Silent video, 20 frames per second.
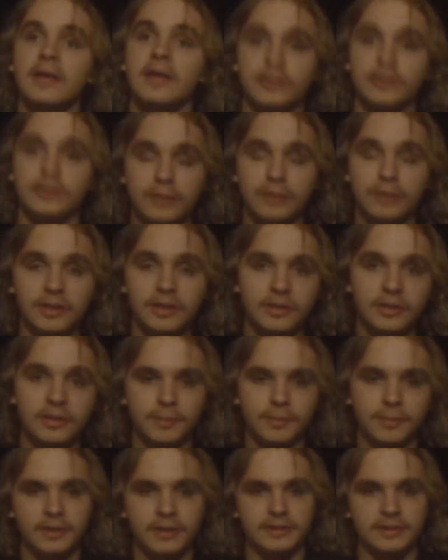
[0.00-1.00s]
it's really
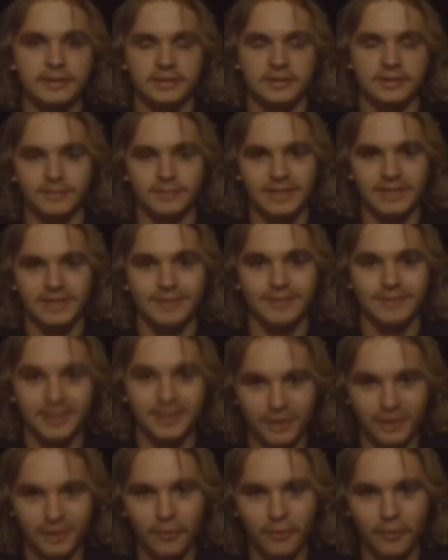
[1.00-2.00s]
good because sometimes I
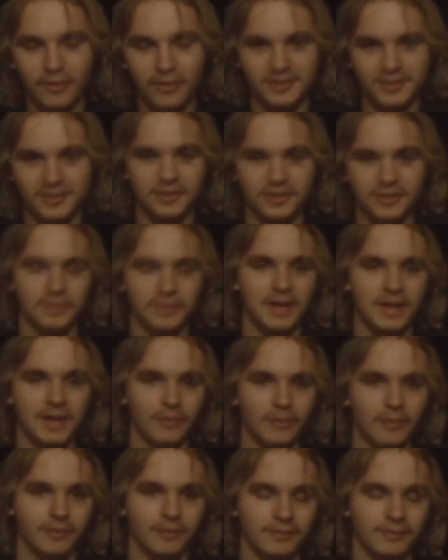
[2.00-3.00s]
don't want to do an
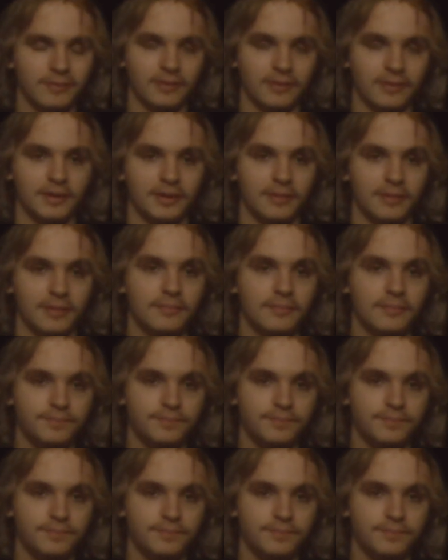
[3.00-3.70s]
hour of learning,